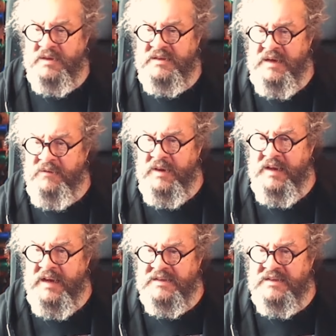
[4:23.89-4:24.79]
everything
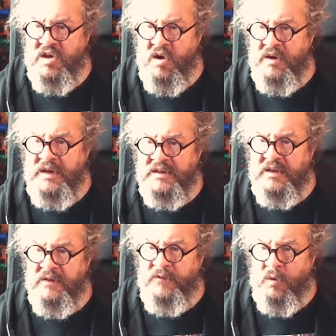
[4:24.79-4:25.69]
has gone into the
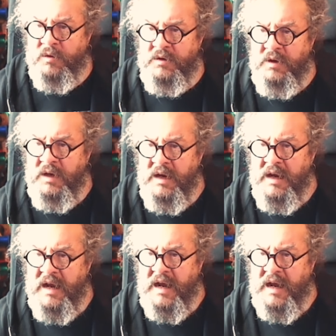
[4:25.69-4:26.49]
folder, I